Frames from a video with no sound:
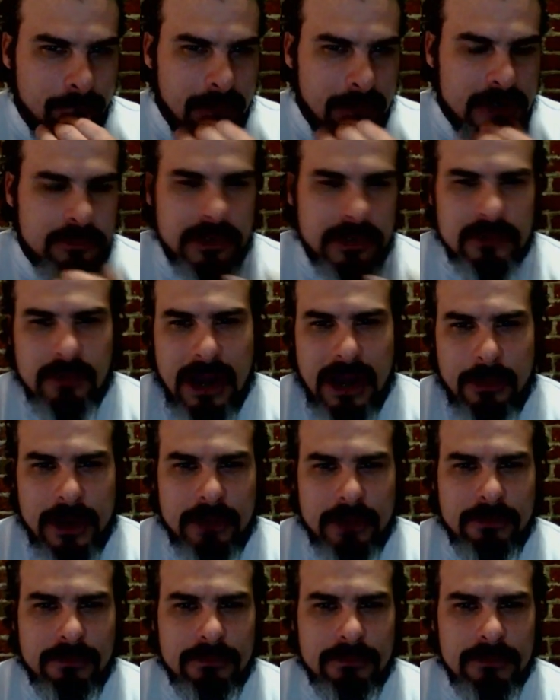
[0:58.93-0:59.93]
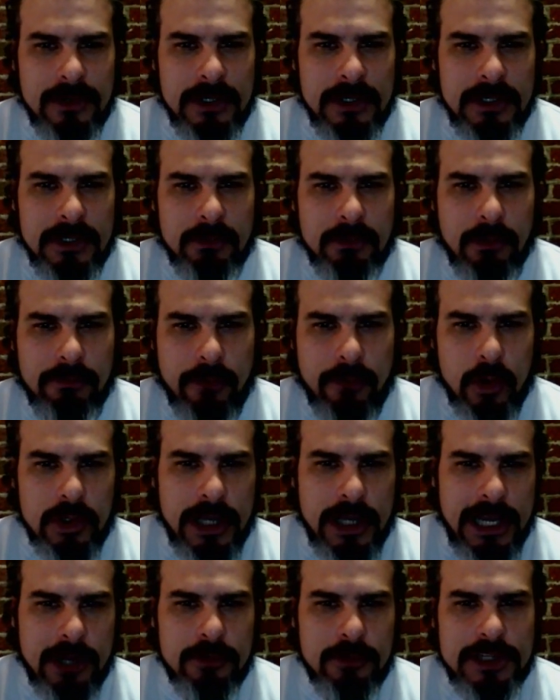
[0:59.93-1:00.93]
the reason why we refer
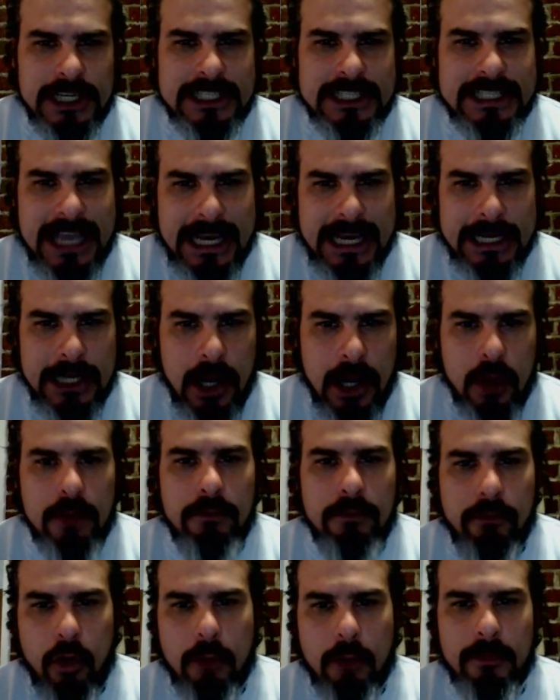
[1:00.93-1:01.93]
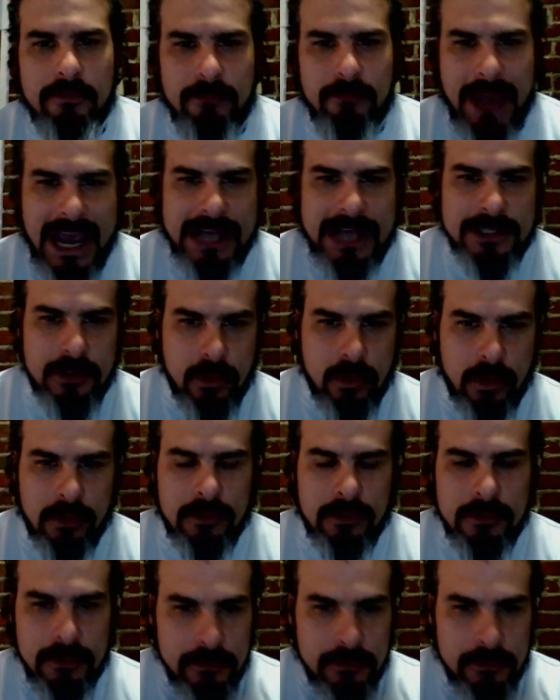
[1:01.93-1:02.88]
to energy as taking on the form of mass, or